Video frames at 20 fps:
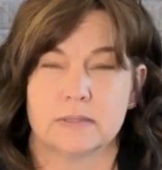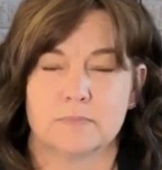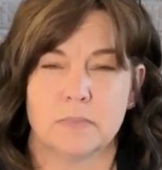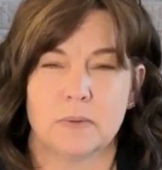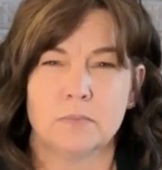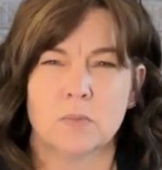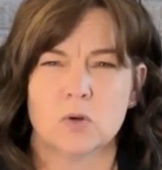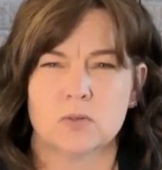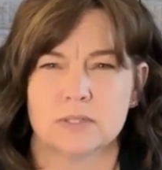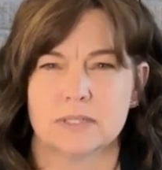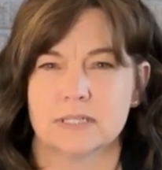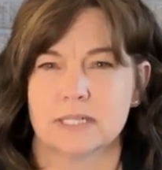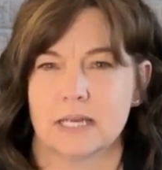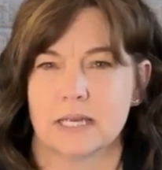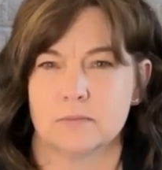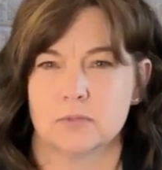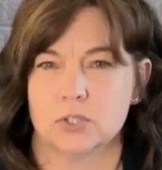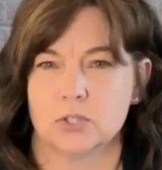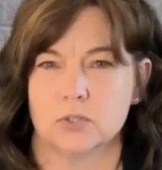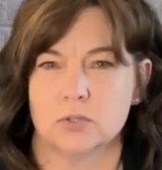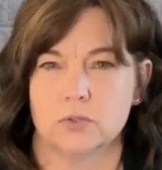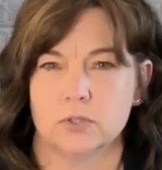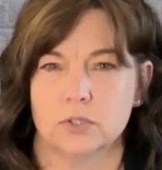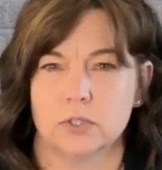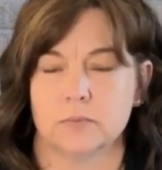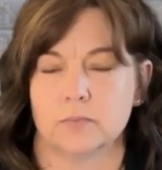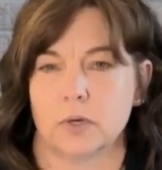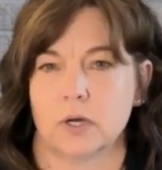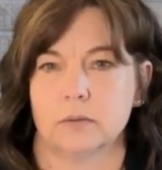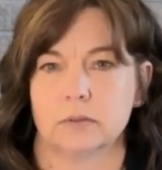Most of the time too, you
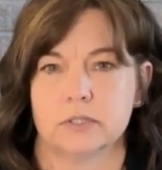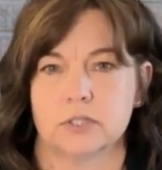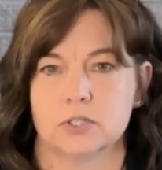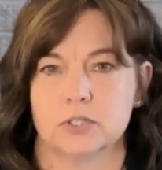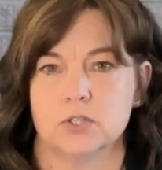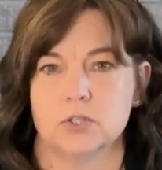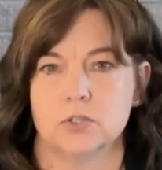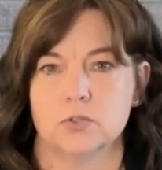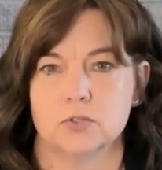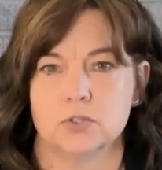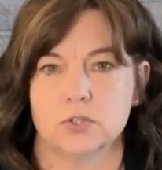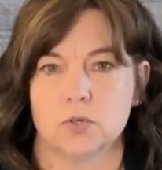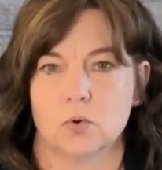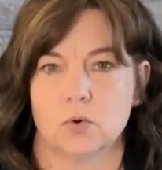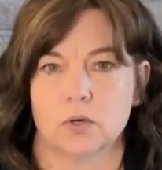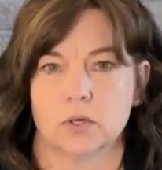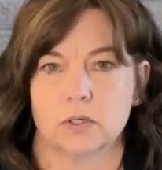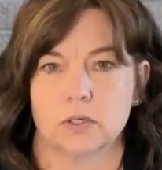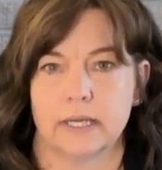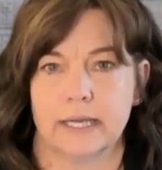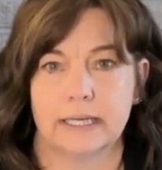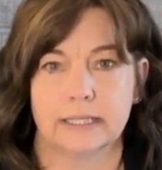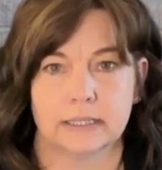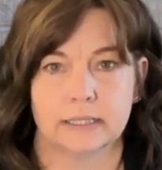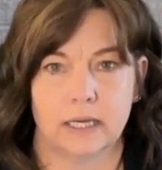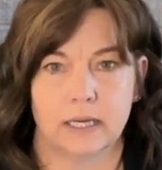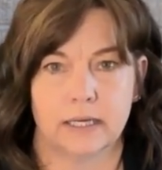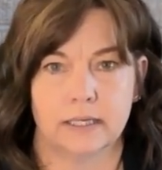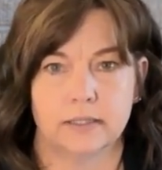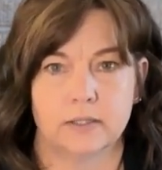could probably just use your
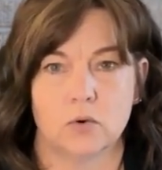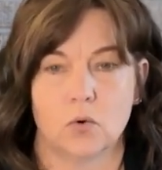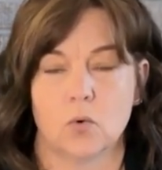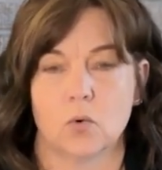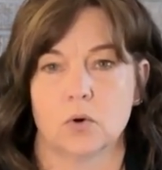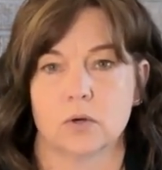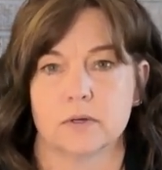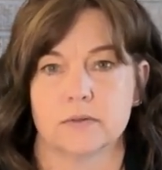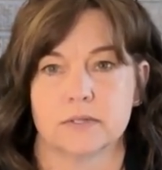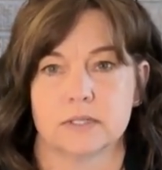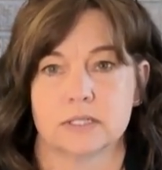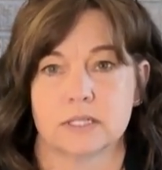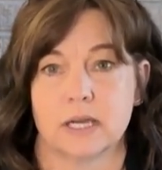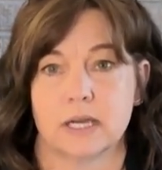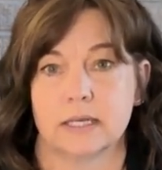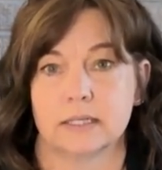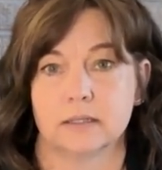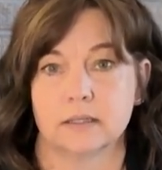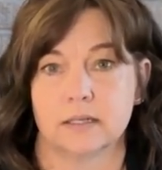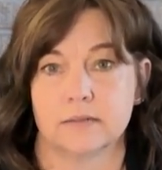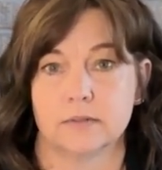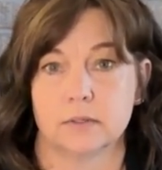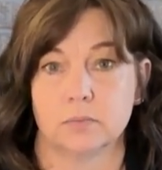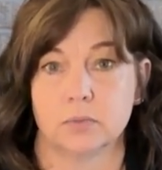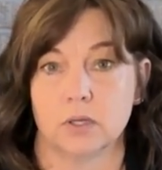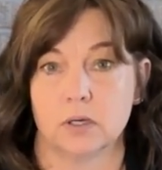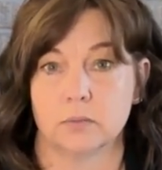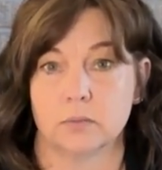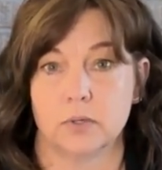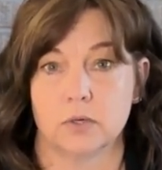headline or the title of the
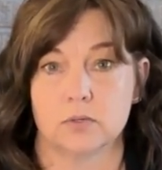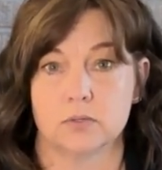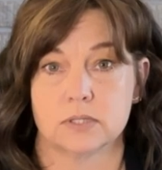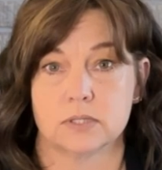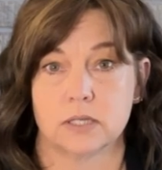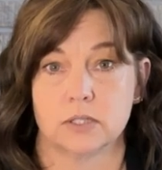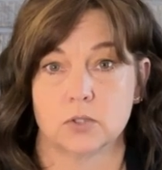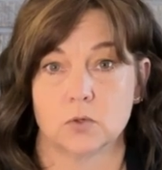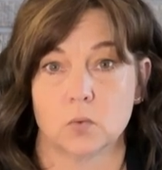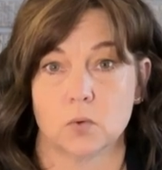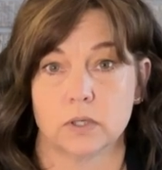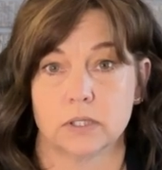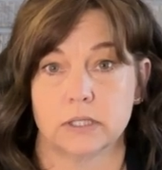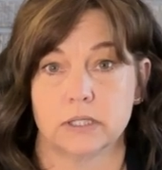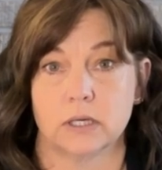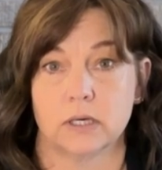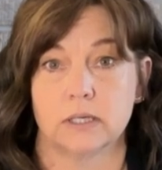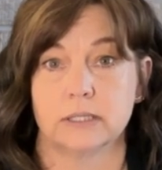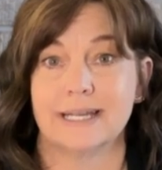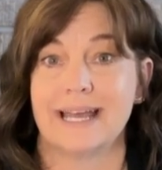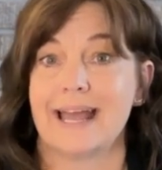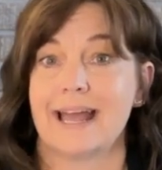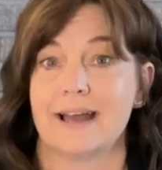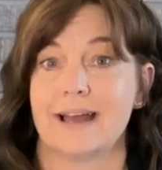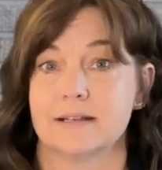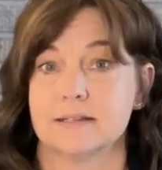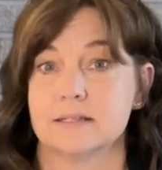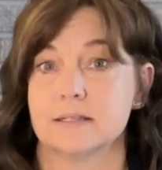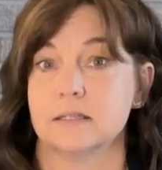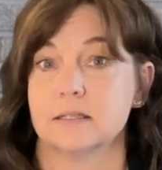blog post that you're working on
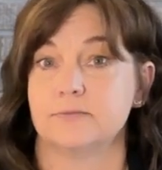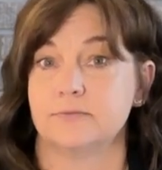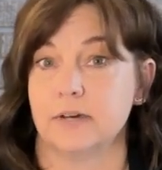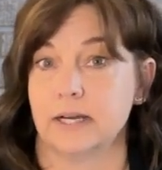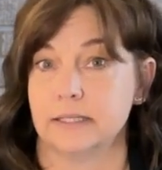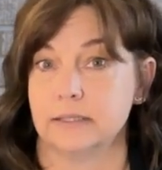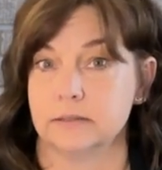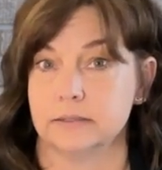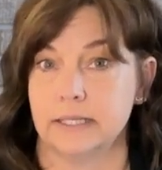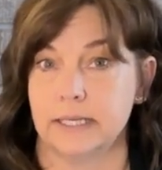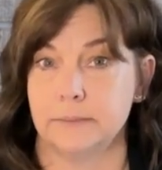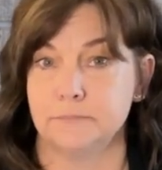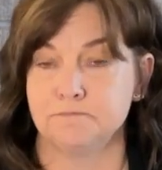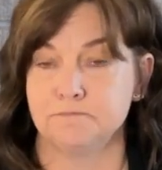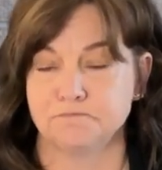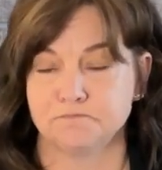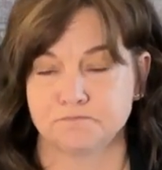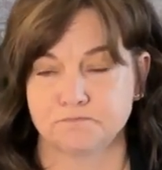as the file name.